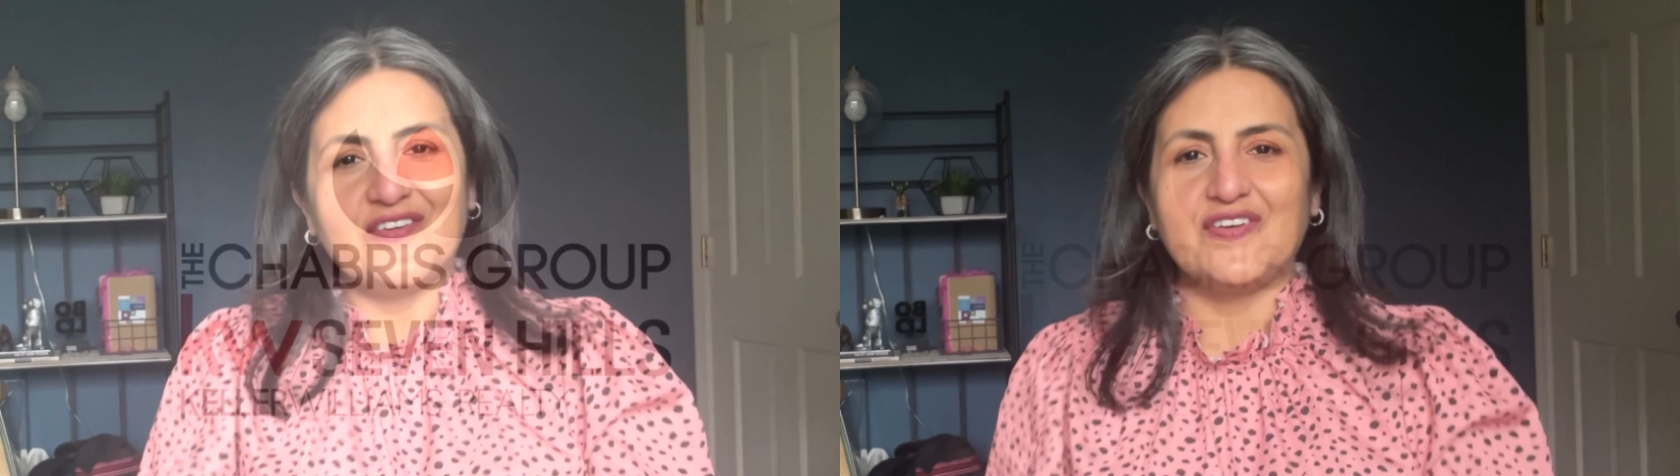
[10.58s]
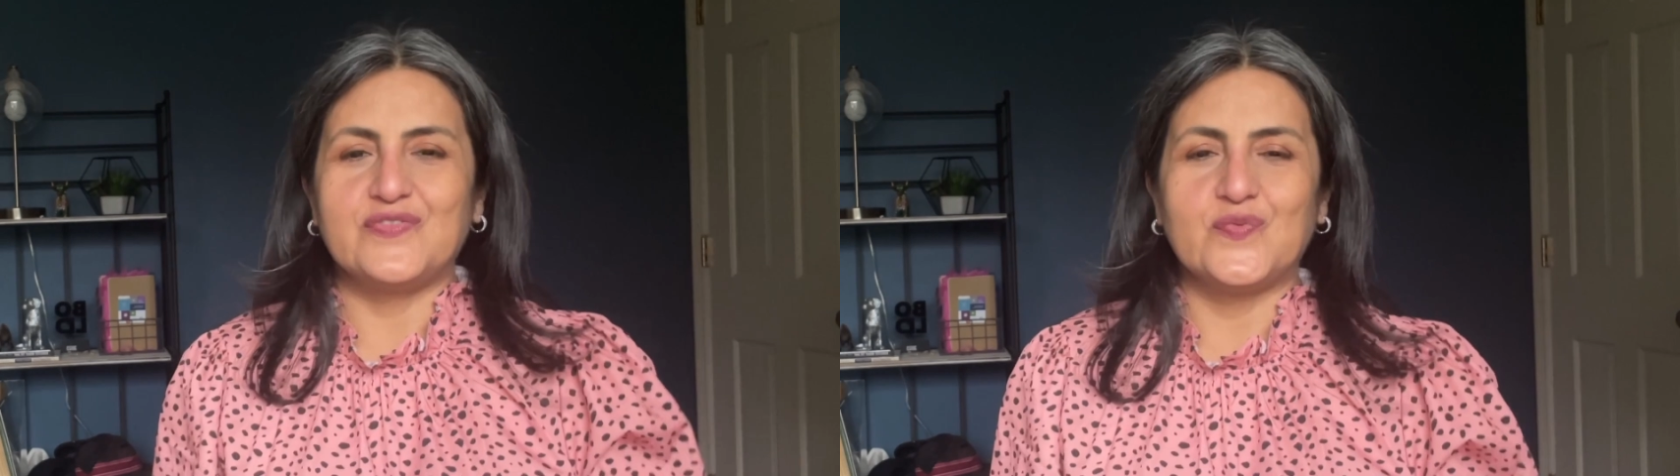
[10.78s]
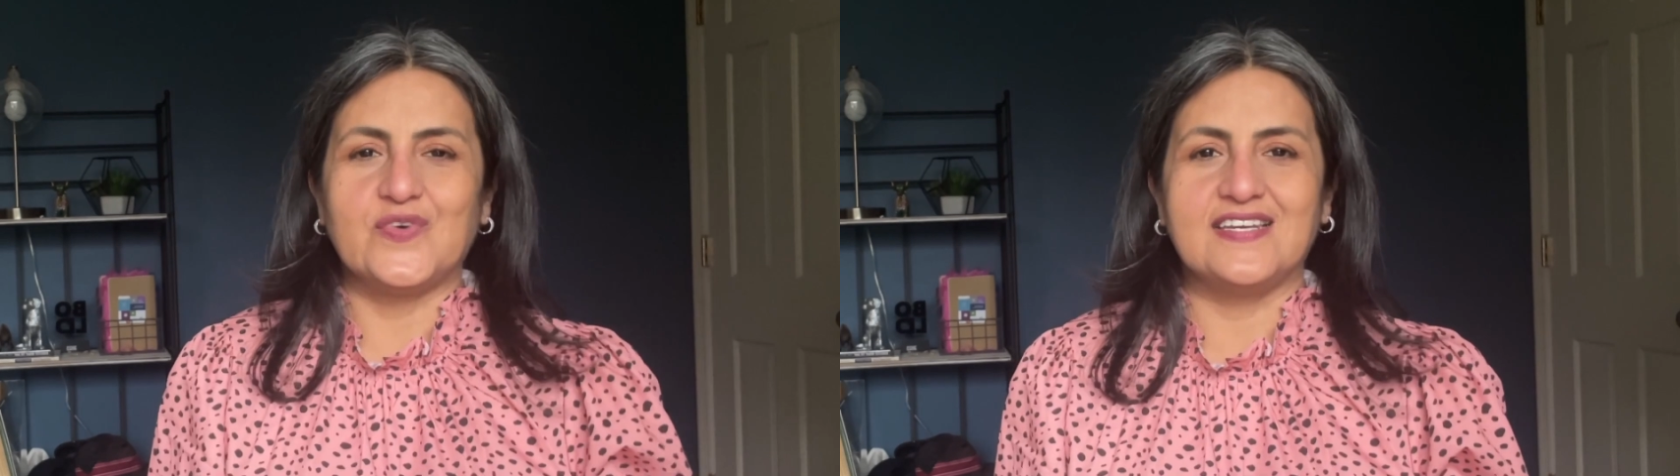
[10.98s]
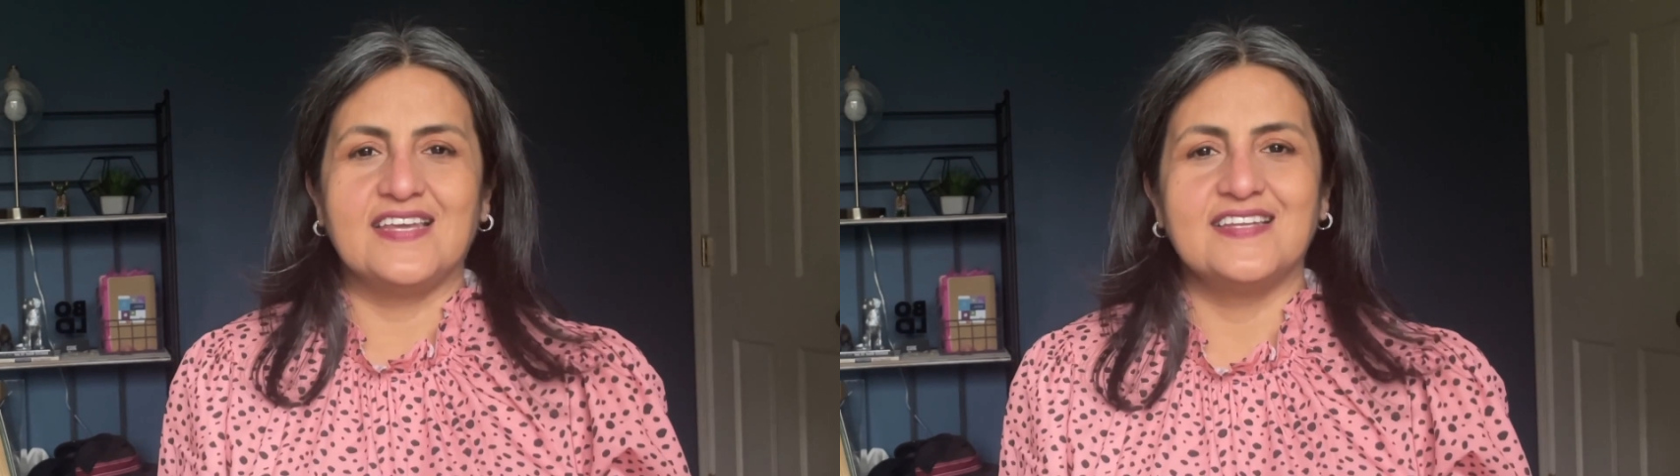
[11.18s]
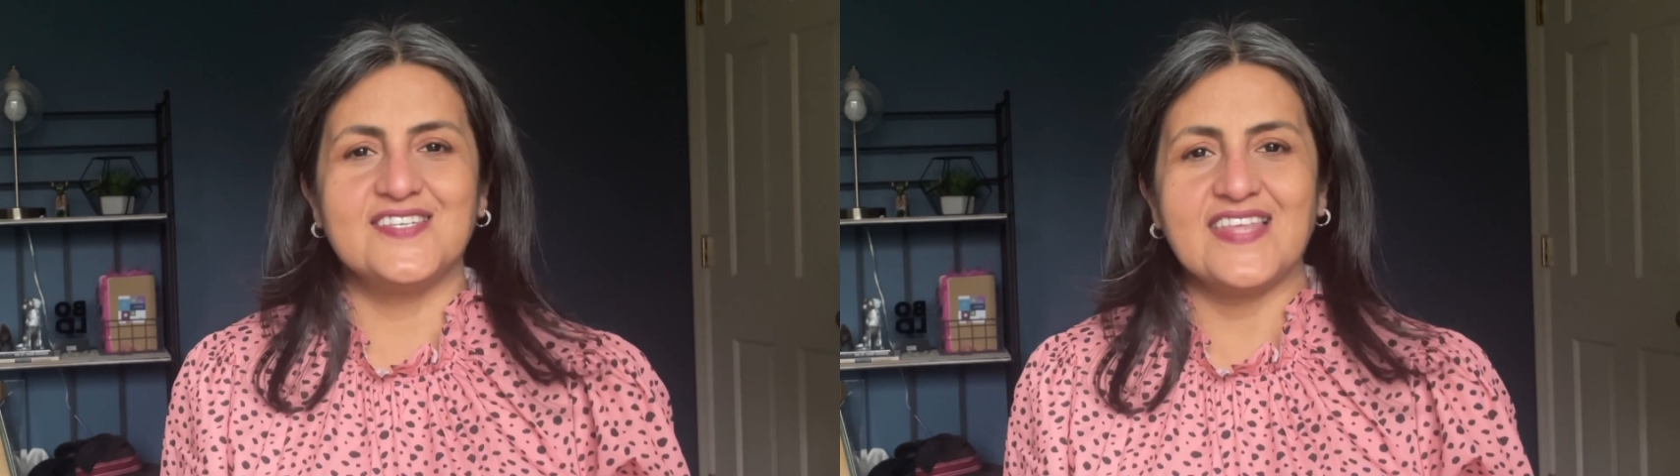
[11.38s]
everyone.
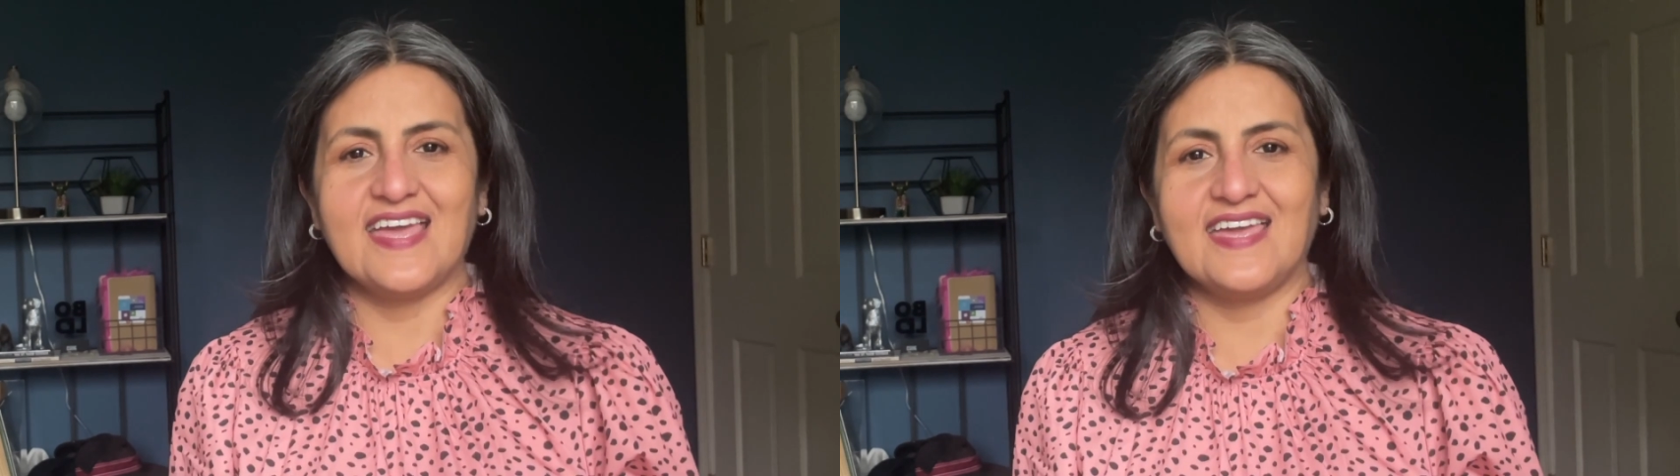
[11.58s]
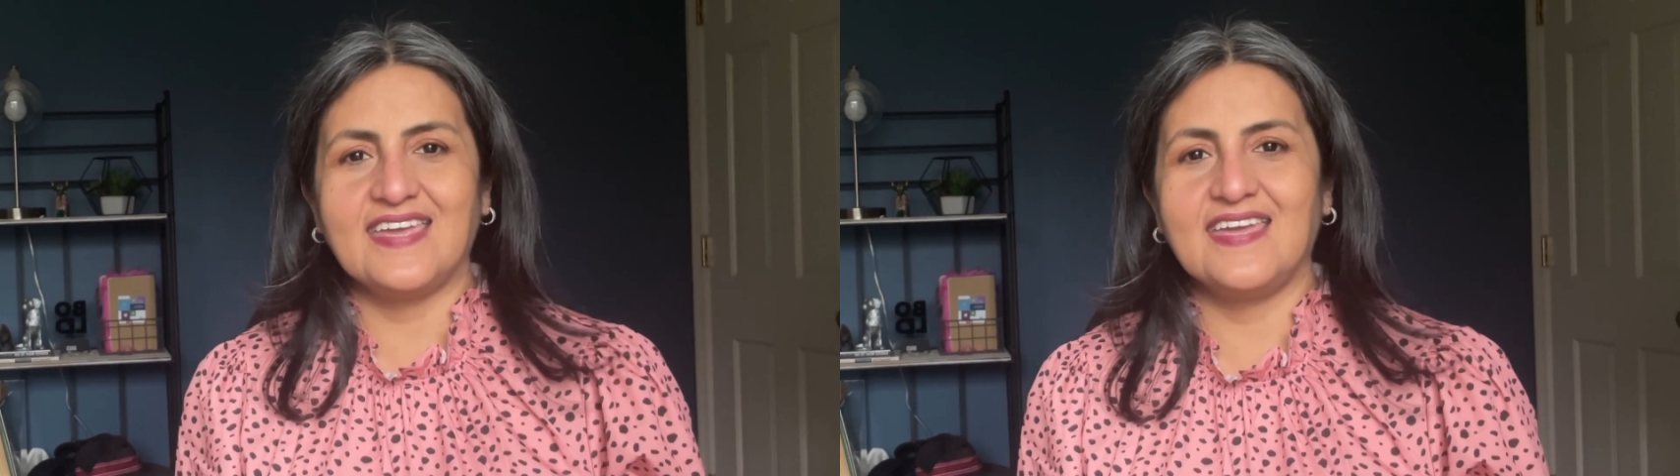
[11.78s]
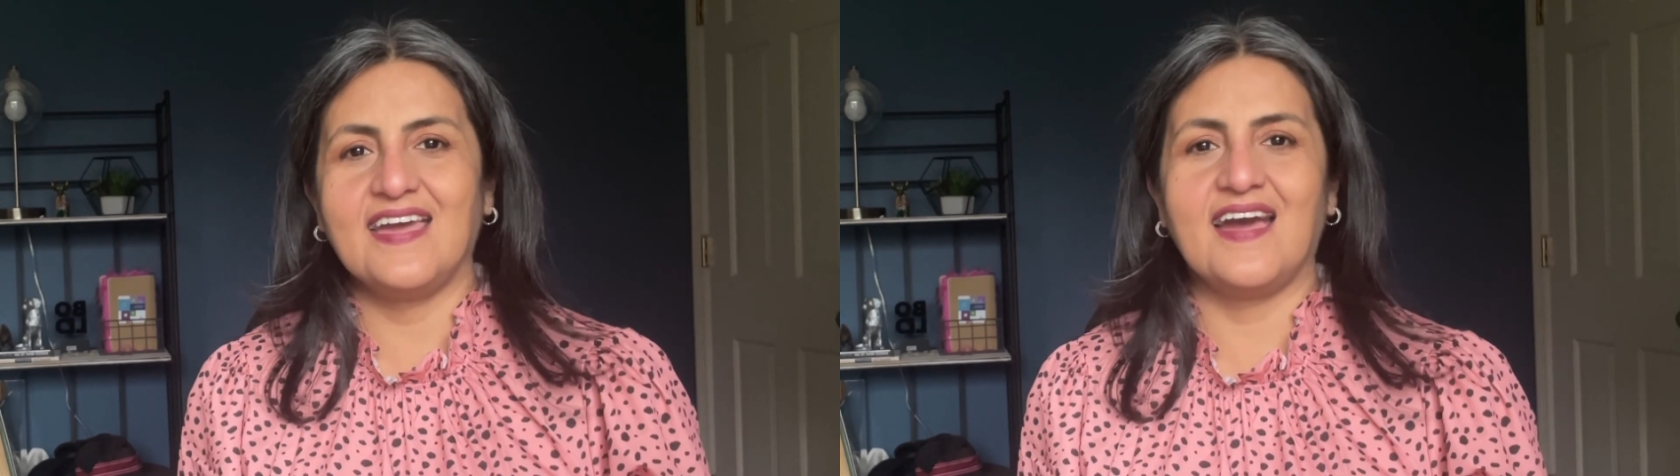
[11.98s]
Today